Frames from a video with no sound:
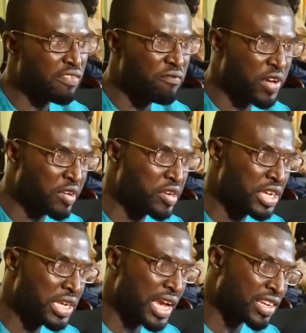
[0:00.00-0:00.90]

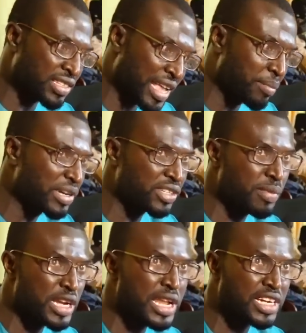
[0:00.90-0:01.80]
very
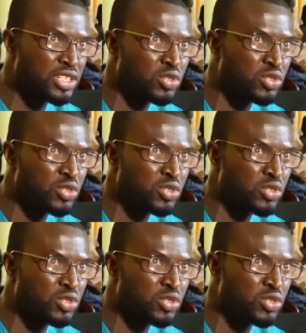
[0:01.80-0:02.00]
establishment that is